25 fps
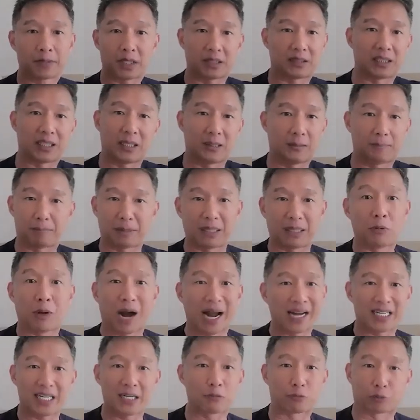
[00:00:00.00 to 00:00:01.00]
The
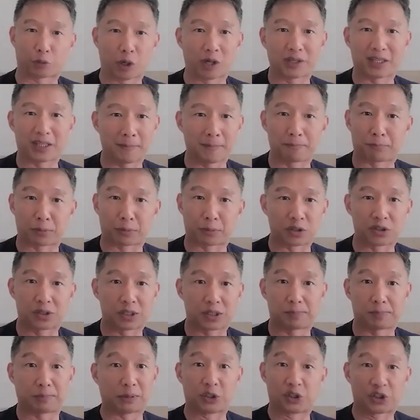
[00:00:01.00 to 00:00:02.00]
BYD growth in
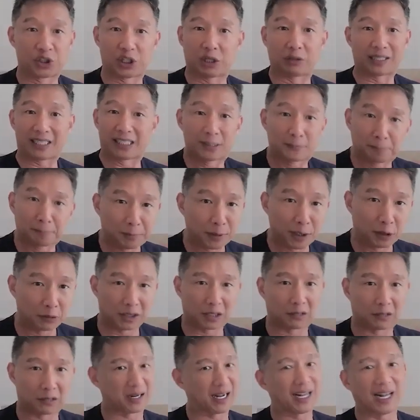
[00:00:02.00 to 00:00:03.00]
Brazil
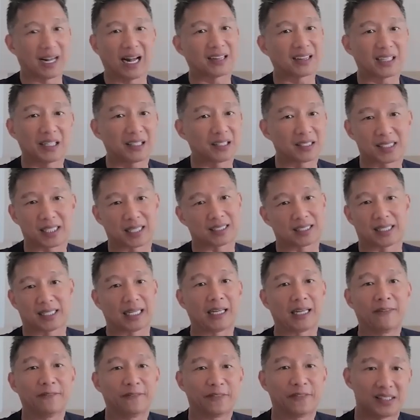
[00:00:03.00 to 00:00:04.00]
exploded, right? I think it's at
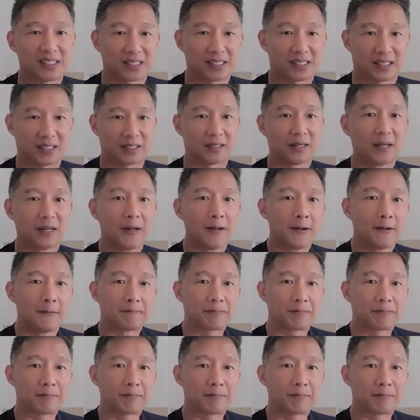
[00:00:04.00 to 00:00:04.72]
the infancy.